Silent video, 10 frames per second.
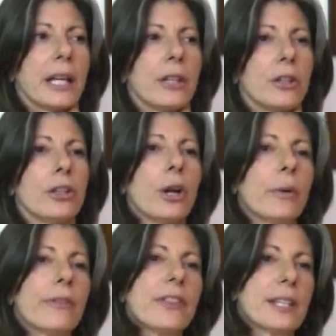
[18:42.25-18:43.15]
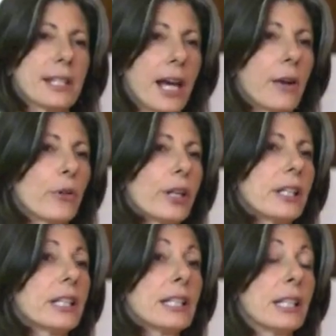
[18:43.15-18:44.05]
"You know, if this thyroid
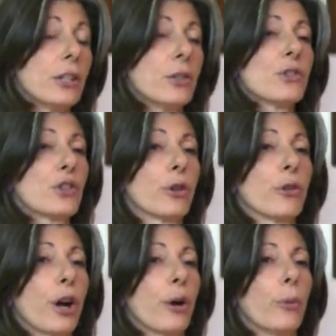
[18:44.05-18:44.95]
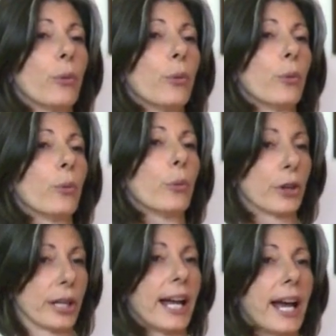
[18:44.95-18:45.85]
continues to grow, we're
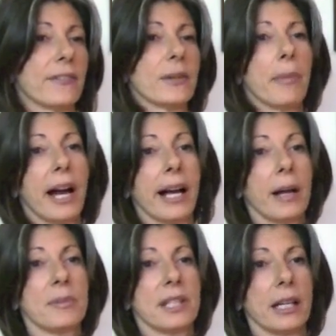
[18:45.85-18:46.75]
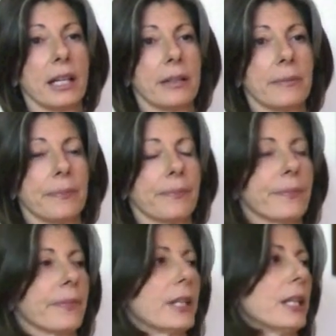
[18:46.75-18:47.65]
going to have to biopsy it."
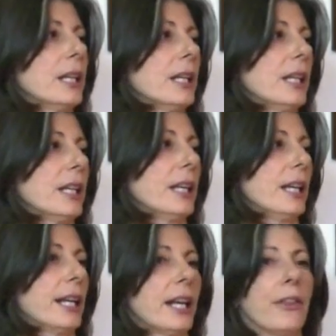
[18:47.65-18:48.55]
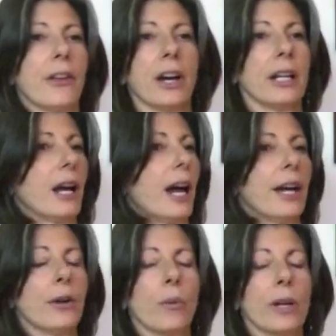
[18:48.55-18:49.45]
And I thought,
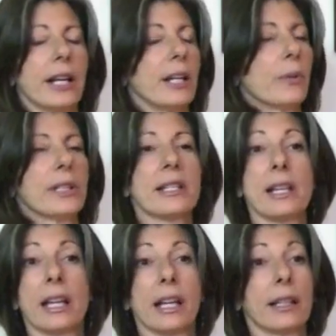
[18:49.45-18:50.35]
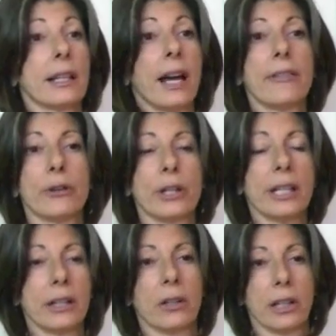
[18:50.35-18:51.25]
I don't want anyone sticking a knife or a
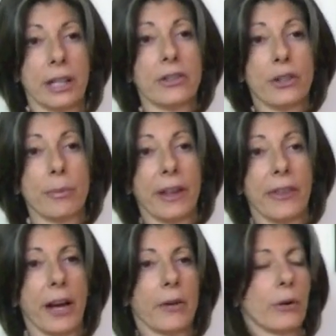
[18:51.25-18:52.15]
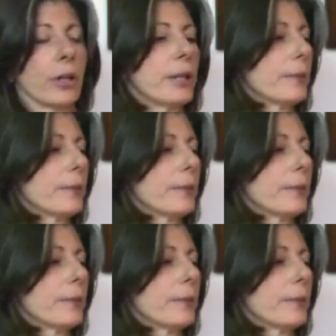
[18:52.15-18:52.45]
needle into my thyroid.